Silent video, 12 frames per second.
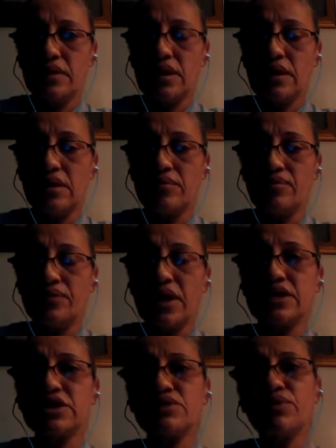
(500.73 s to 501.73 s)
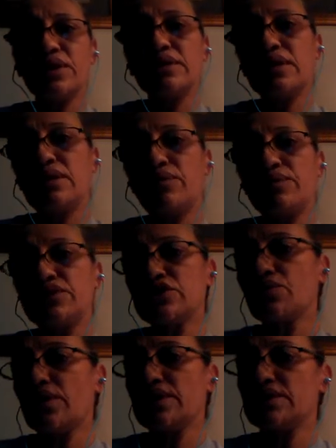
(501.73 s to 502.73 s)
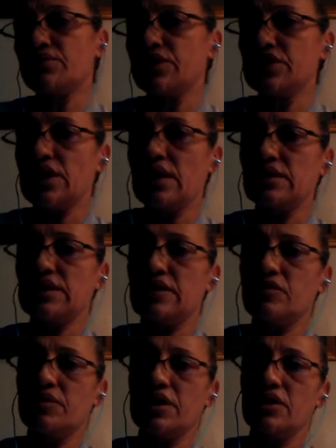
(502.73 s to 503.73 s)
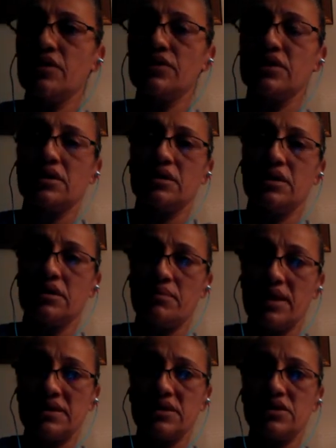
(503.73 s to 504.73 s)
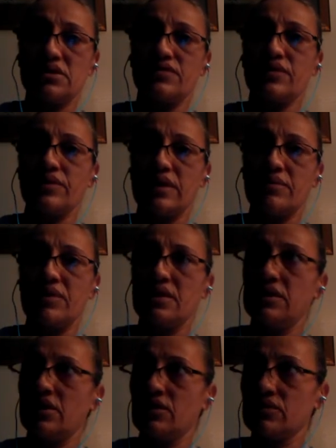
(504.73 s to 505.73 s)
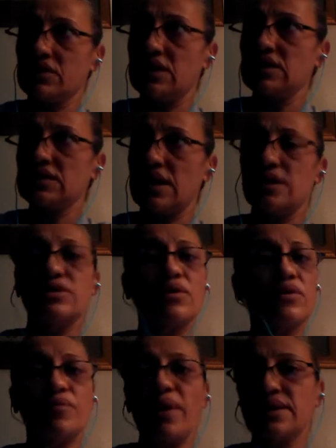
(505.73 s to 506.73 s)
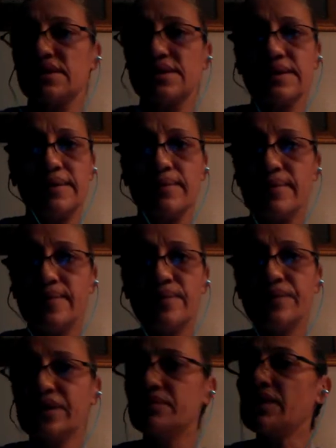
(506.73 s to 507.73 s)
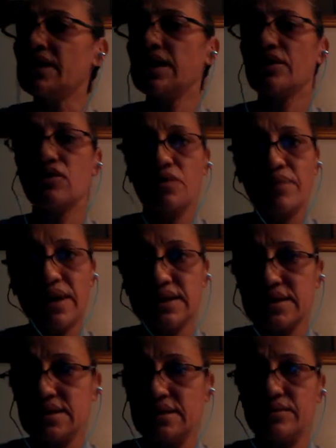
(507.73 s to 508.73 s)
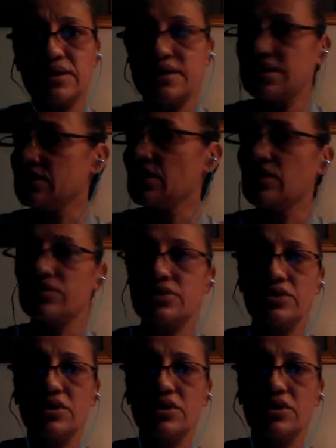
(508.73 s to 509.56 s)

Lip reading: I just wanted to reach out and let everybody know that the message is for them. That He's saying, don't go back to sleep. Many are going back to sleep, but He said, don't